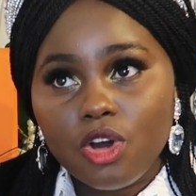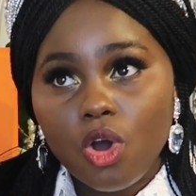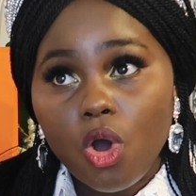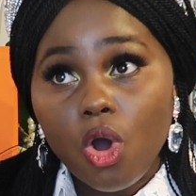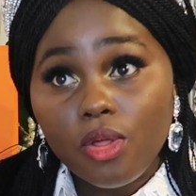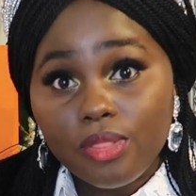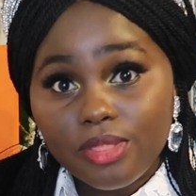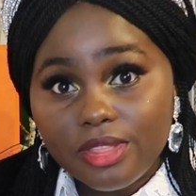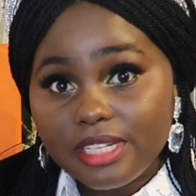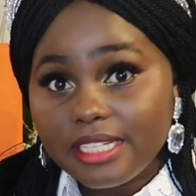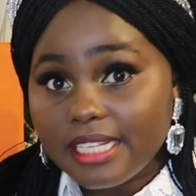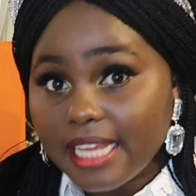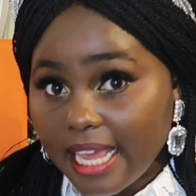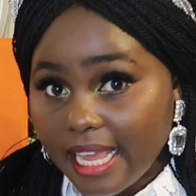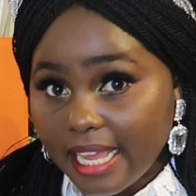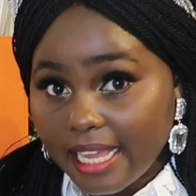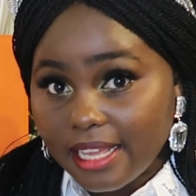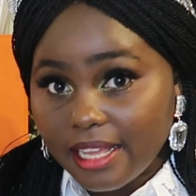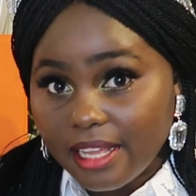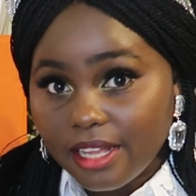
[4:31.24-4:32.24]
on the
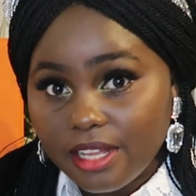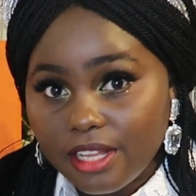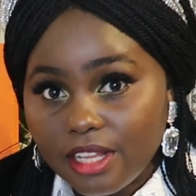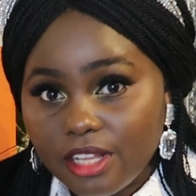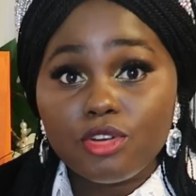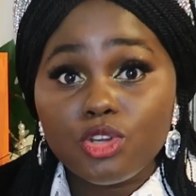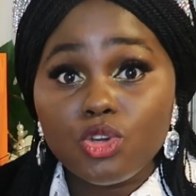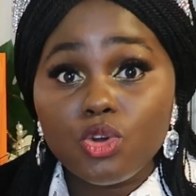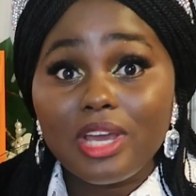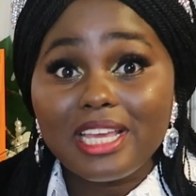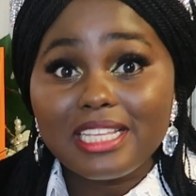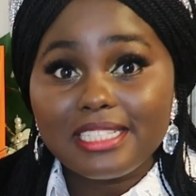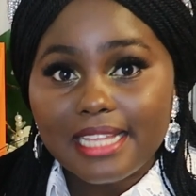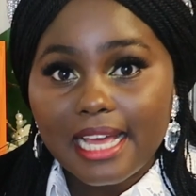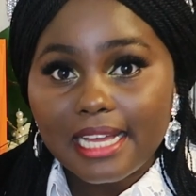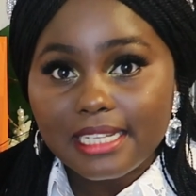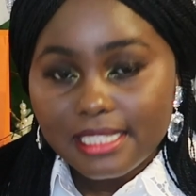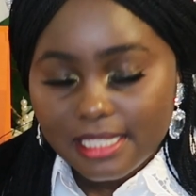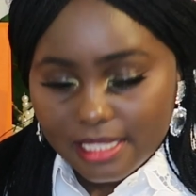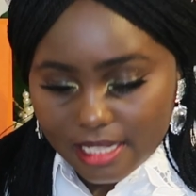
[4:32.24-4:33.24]
day for your
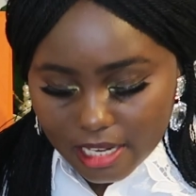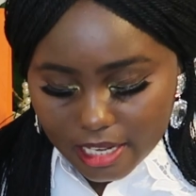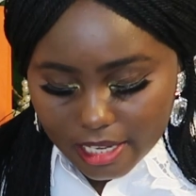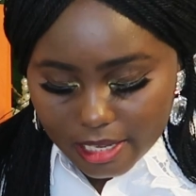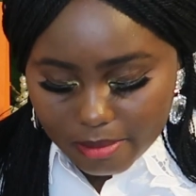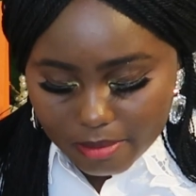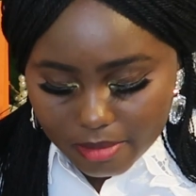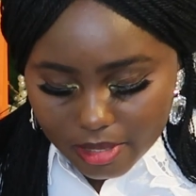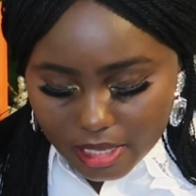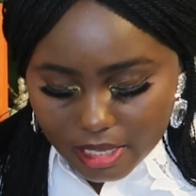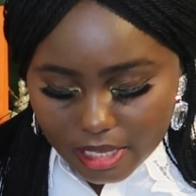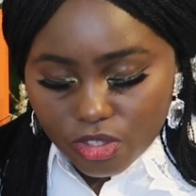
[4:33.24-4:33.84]
exact time.